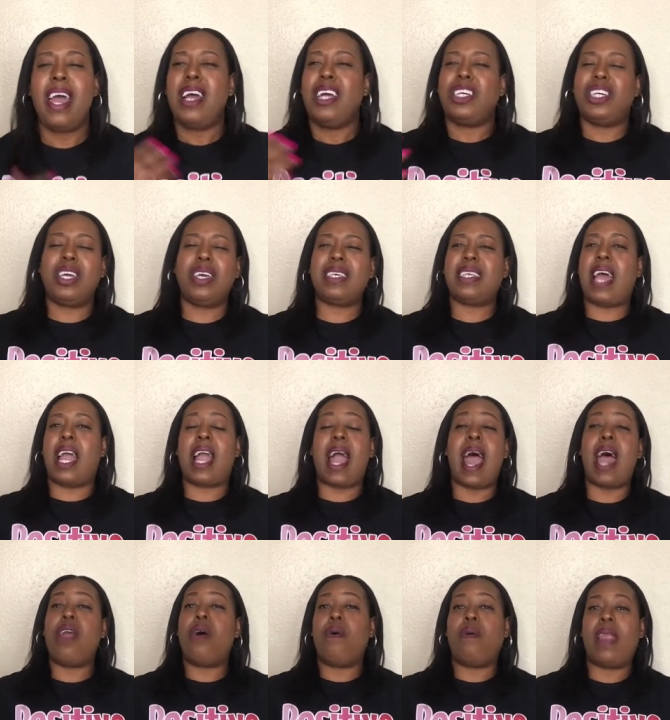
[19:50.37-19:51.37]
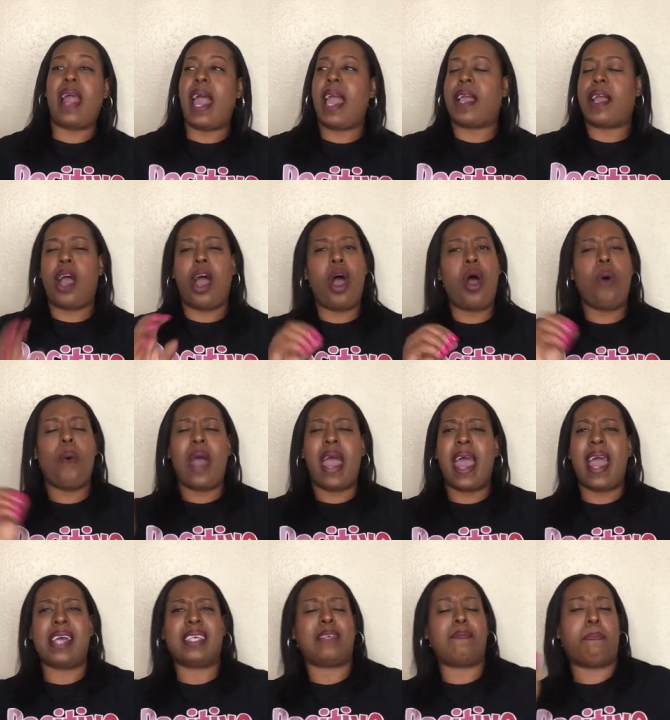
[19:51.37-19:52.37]
She's like, I don't like hoe
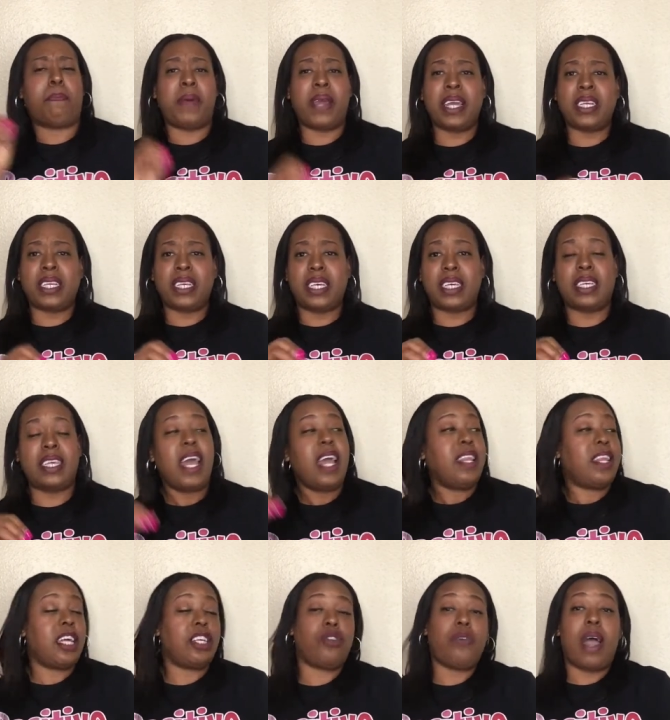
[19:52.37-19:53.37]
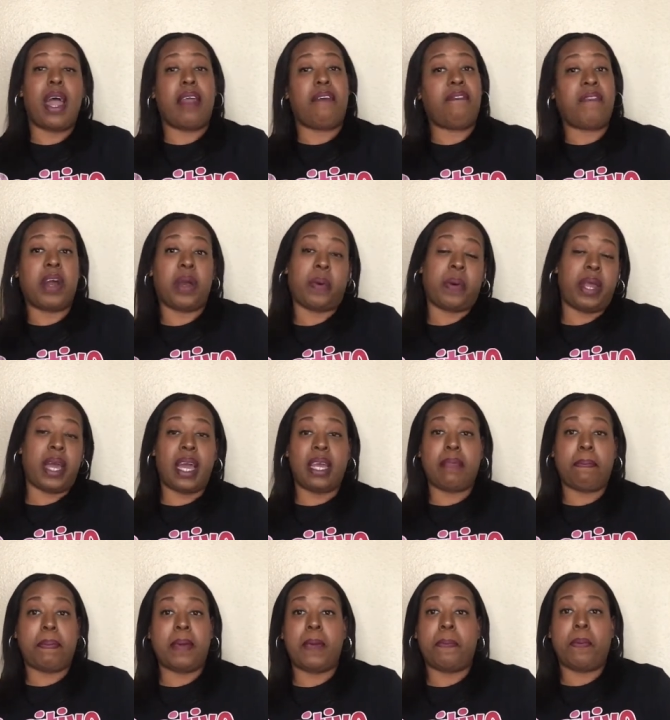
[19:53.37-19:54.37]
ass bitches that try to fuck with
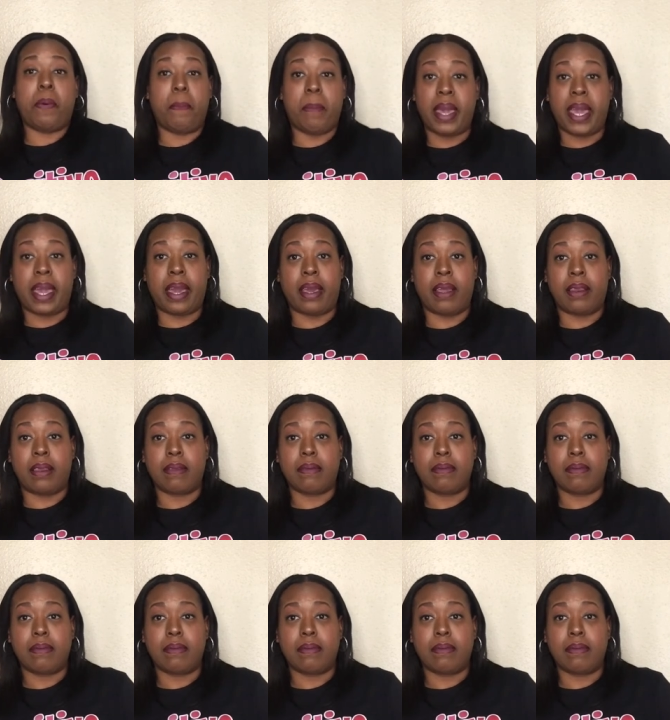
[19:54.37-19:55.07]
other people, man